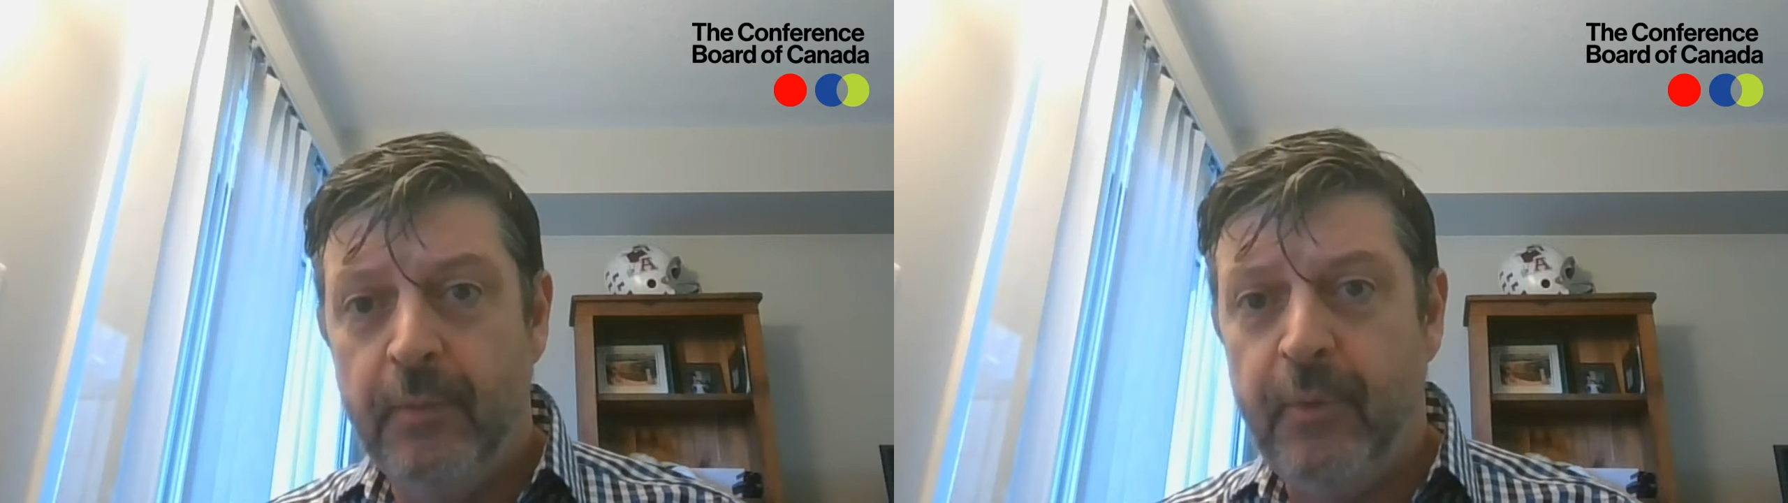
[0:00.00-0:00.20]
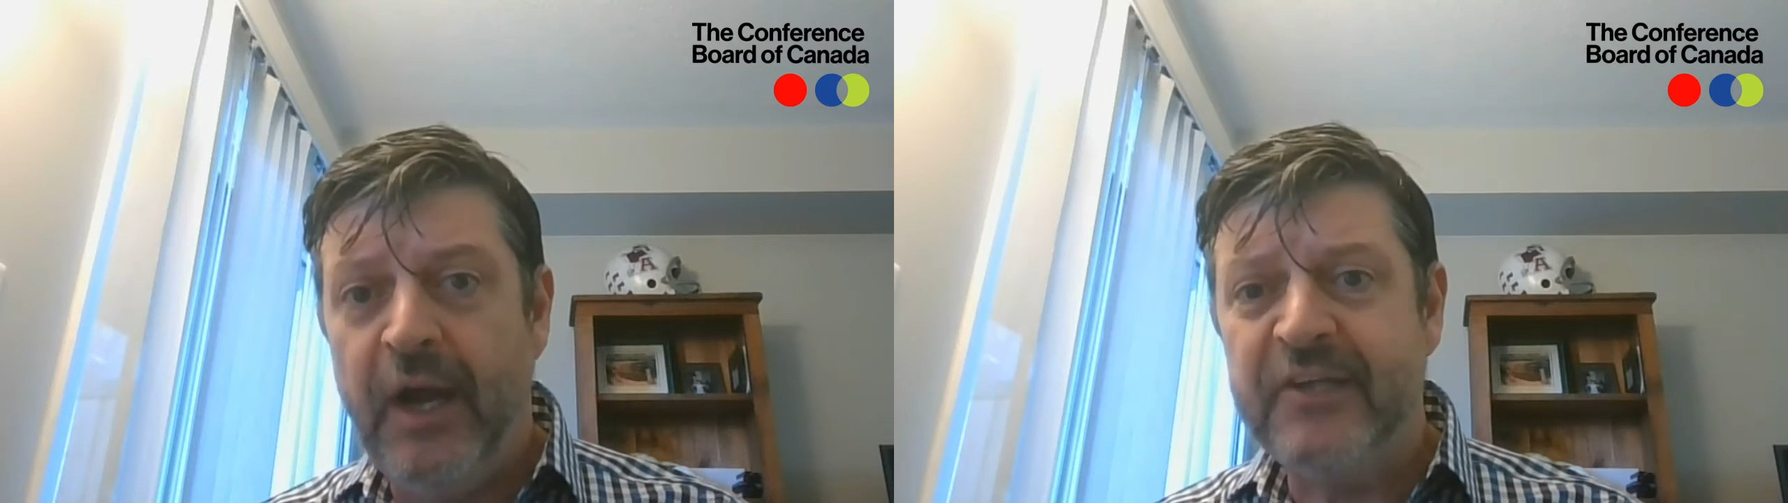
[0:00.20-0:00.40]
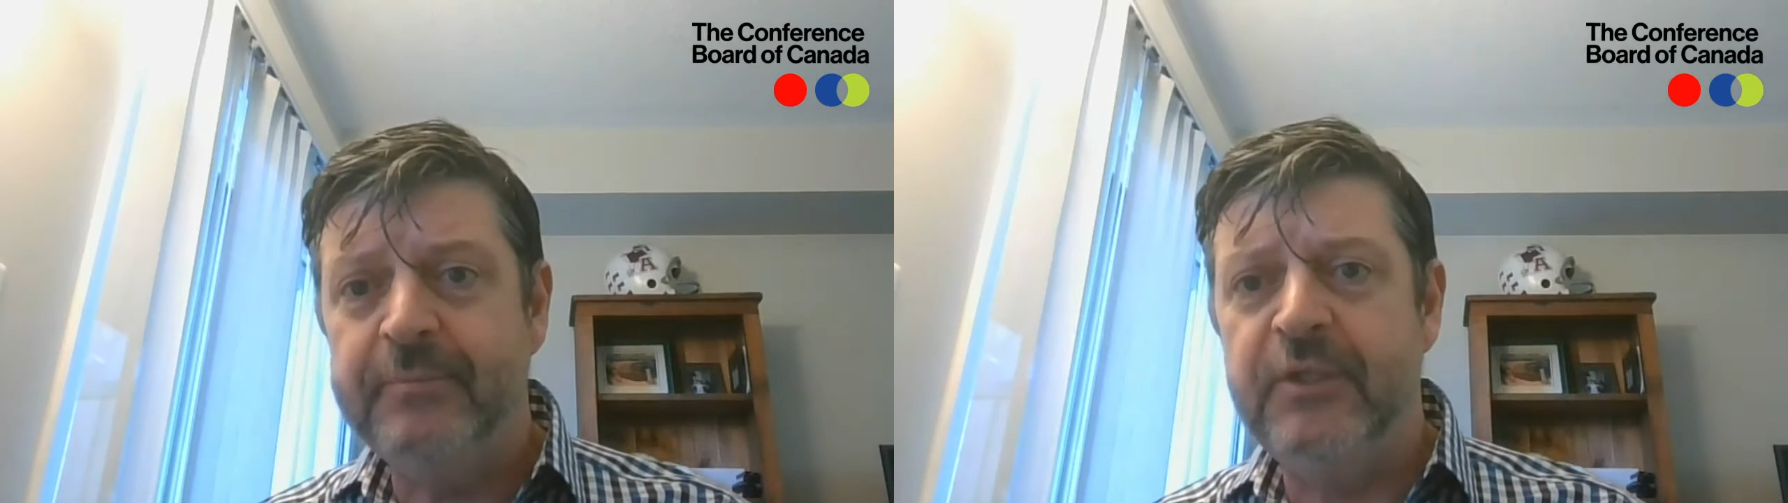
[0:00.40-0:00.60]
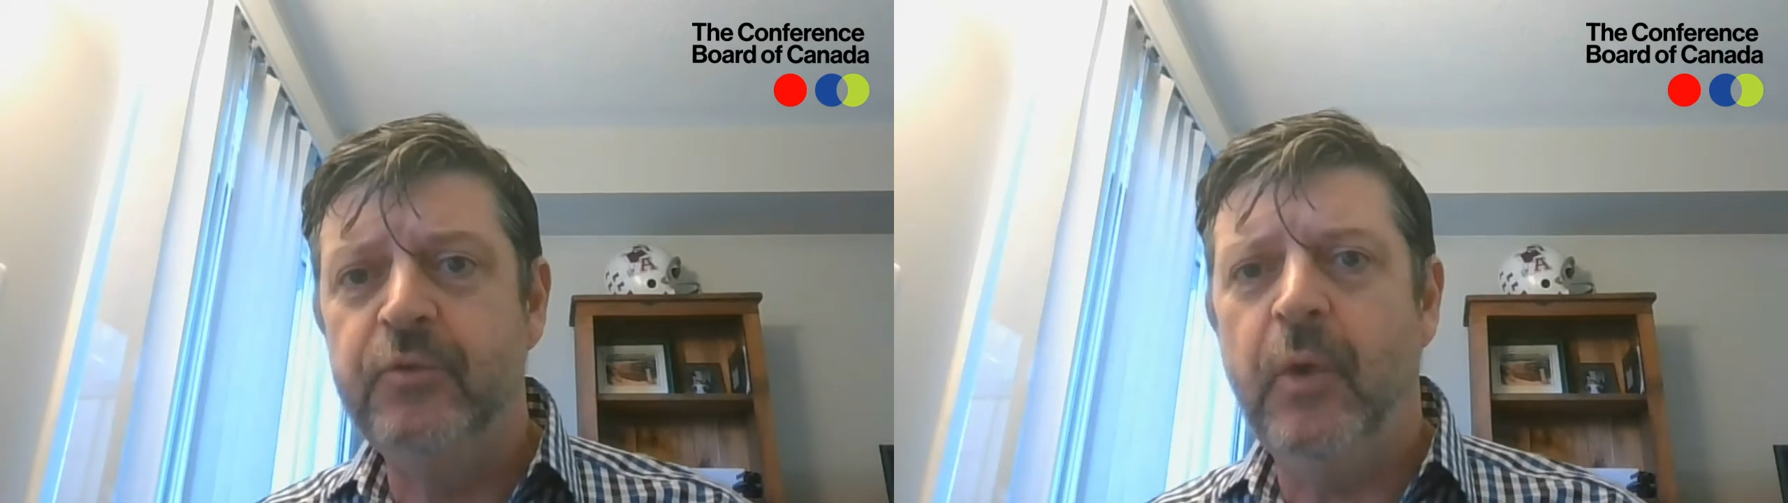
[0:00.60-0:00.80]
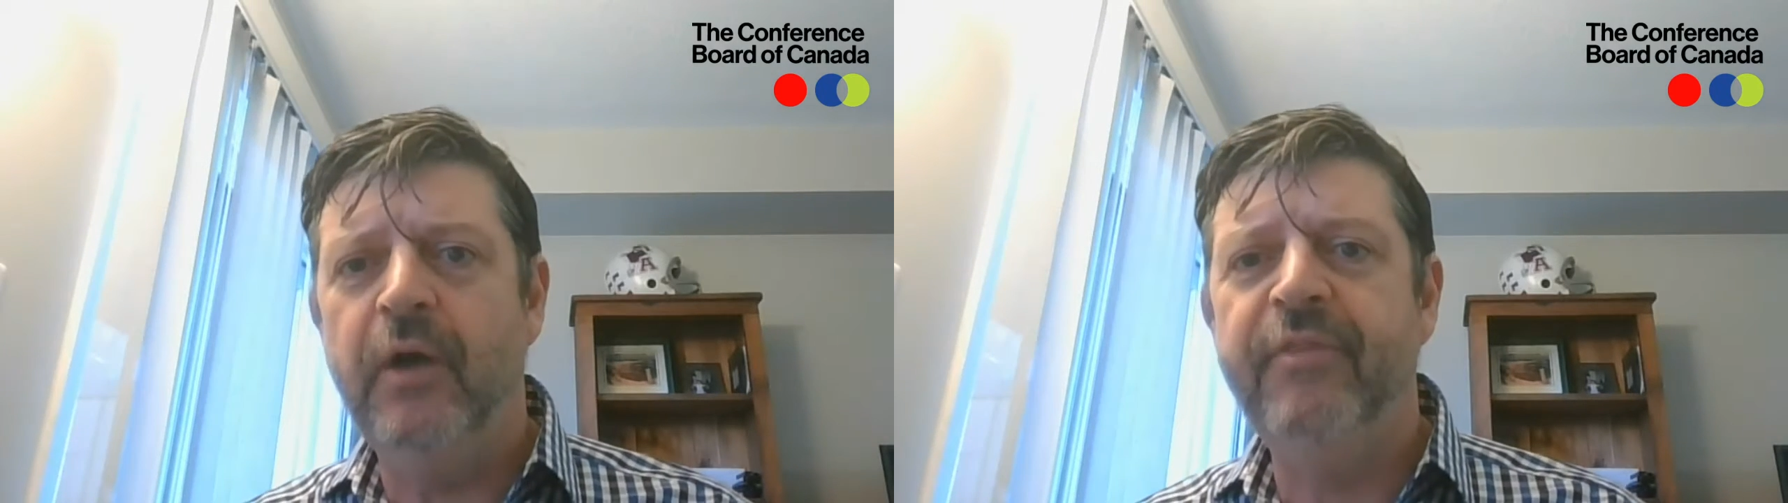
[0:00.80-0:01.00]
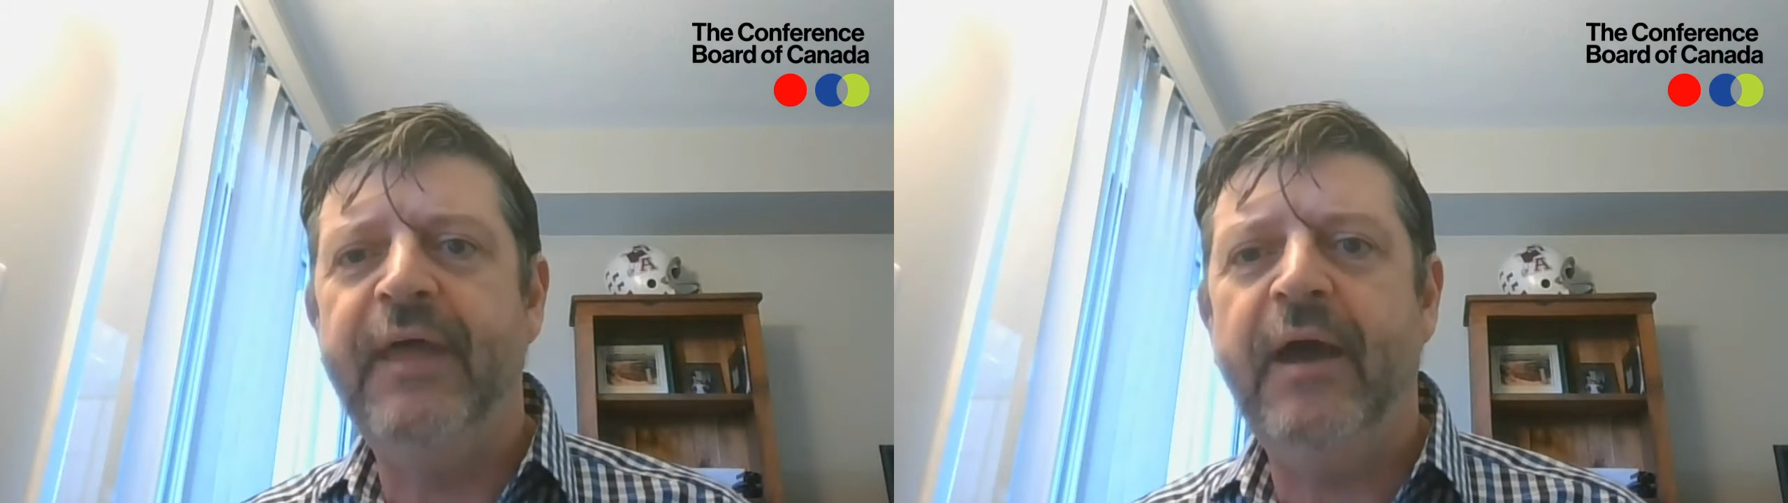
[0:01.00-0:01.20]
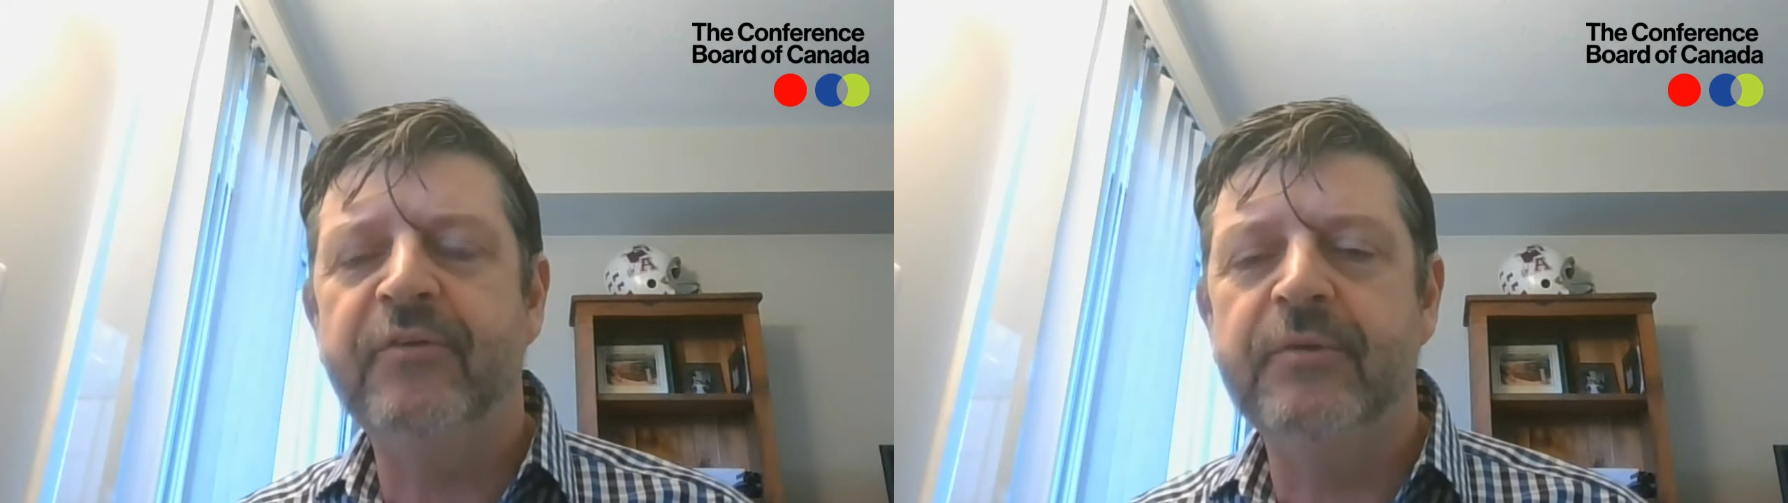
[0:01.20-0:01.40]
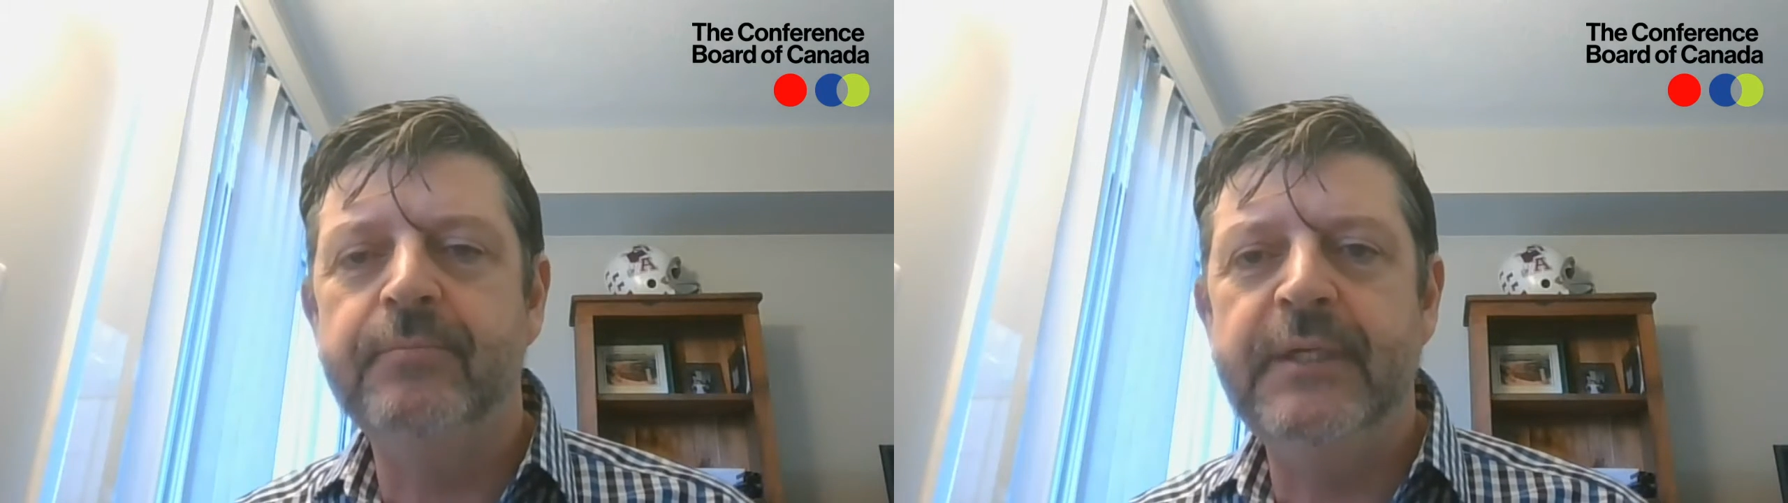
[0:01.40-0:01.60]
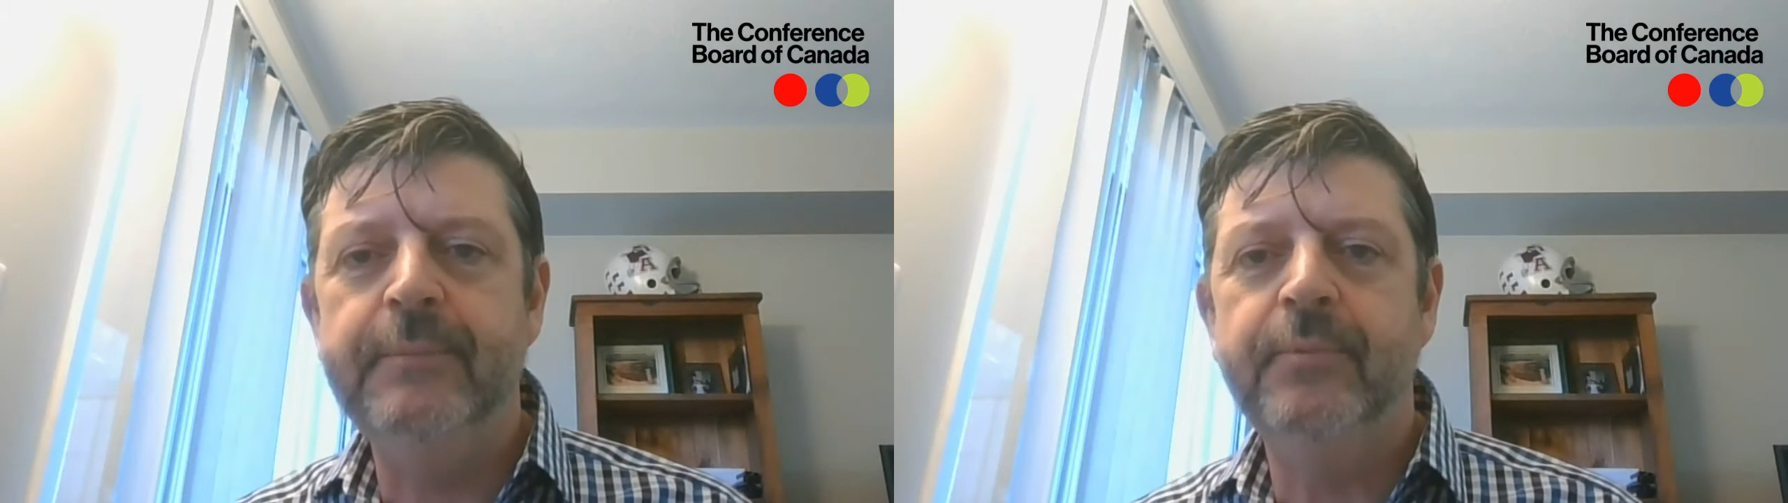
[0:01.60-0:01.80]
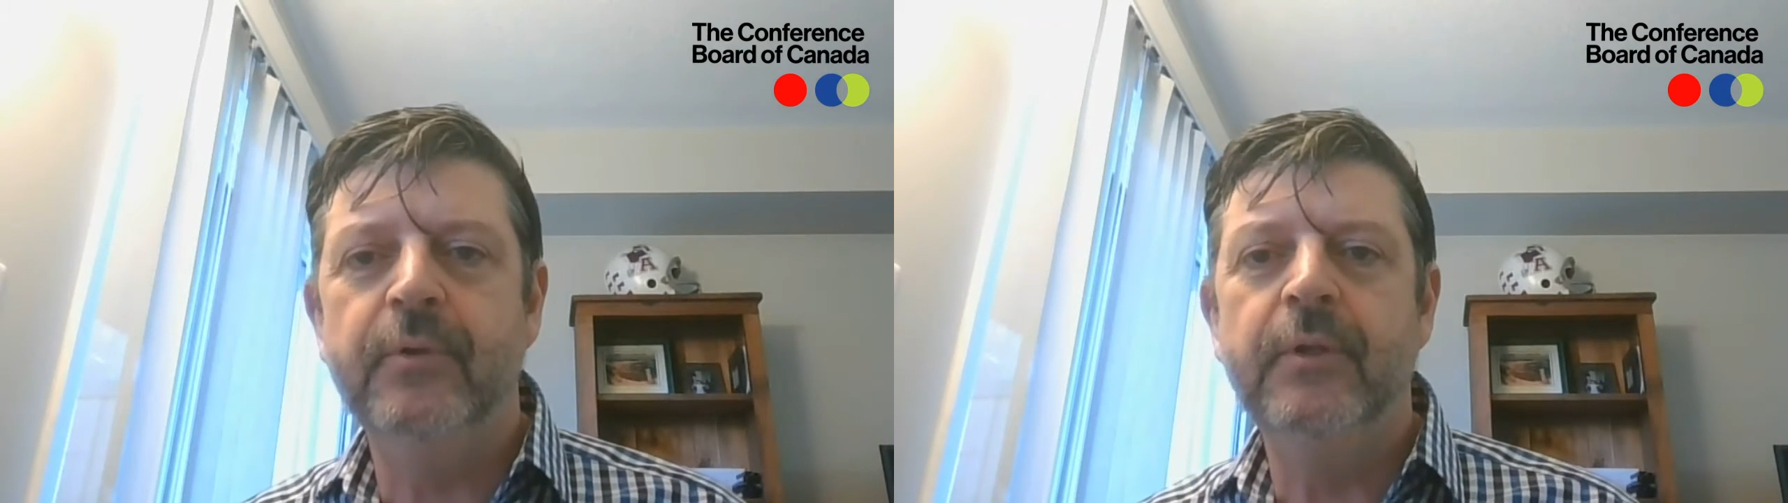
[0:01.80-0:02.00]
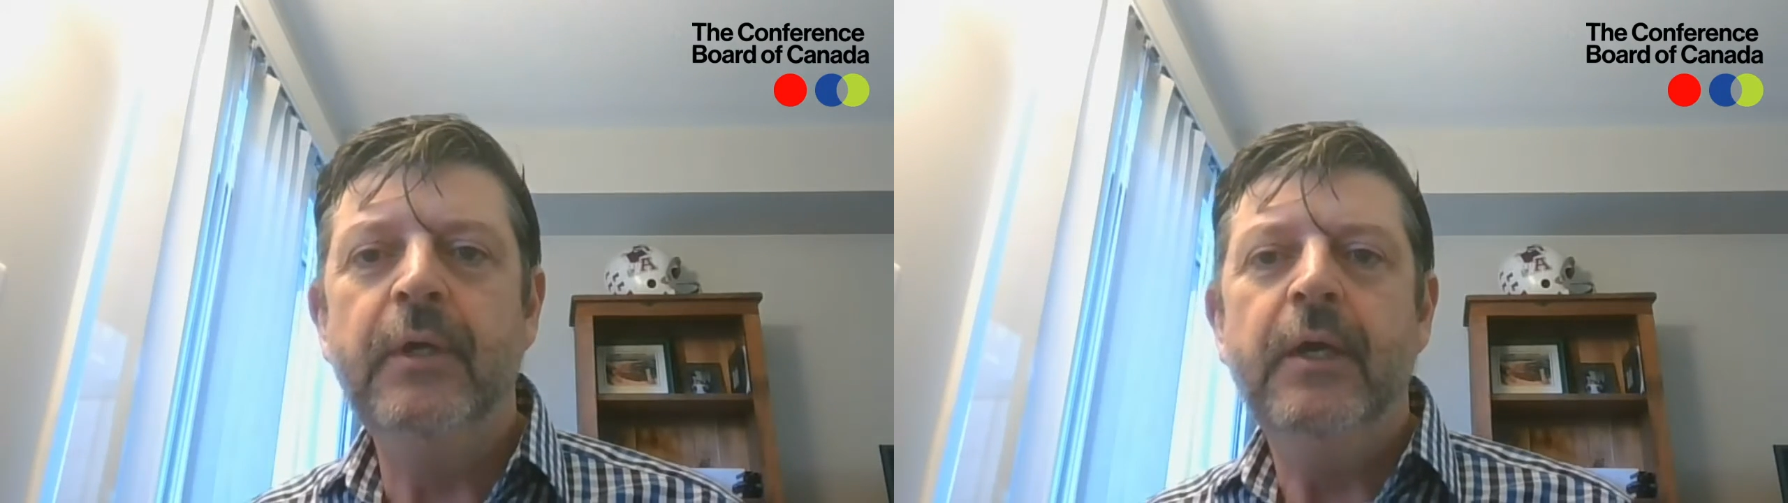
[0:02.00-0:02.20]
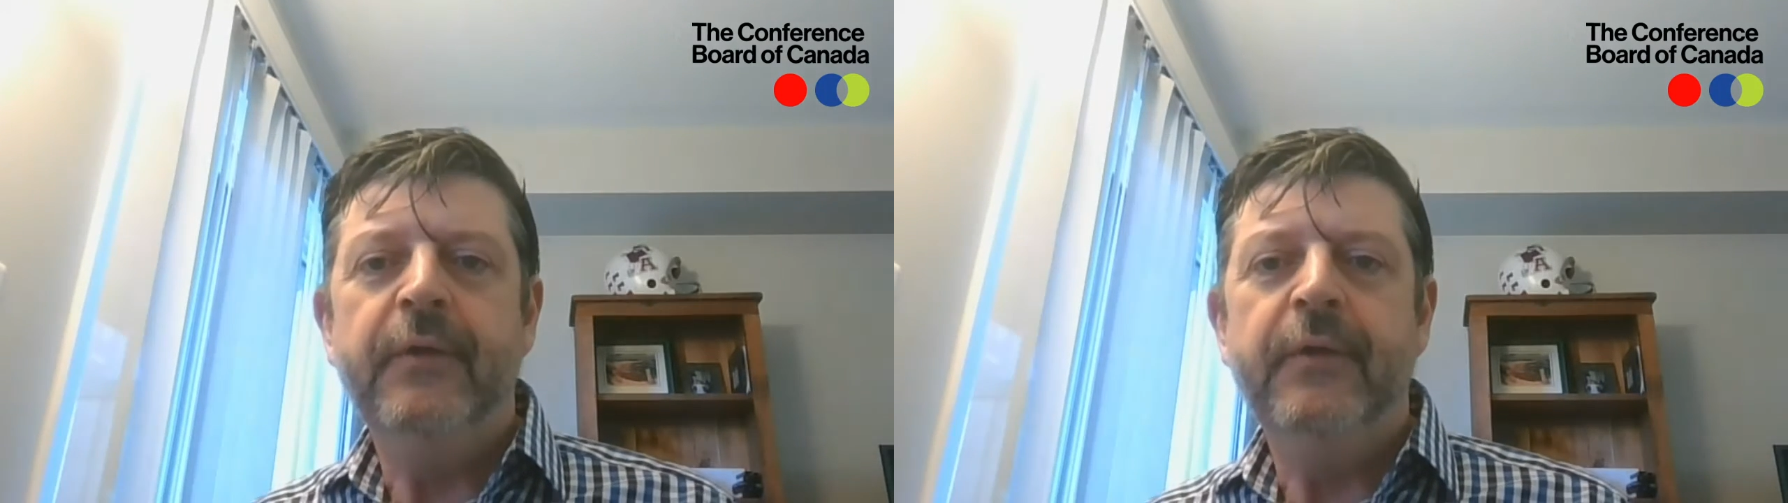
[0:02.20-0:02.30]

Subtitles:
approximately 12,000 people